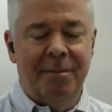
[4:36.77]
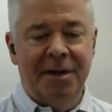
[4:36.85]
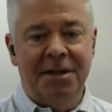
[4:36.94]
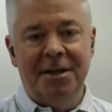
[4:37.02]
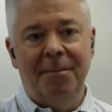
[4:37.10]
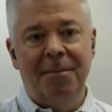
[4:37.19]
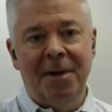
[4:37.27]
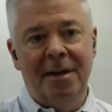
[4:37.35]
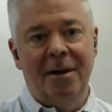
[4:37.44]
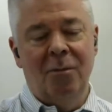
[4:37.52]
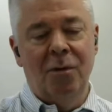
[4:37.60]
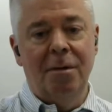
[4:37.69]
It's something that
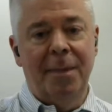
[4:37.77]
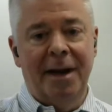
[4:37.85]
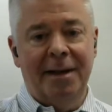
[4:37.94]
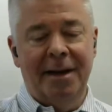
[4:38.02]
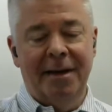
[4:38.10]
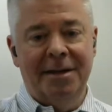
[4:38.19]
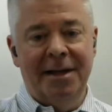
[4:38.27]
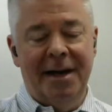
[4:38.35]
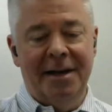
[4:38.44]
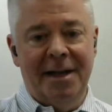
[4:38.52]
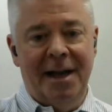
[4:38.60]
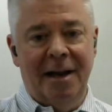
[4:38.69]
will make their
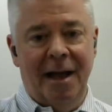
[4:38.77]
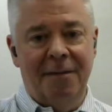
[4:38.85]
day-to-day life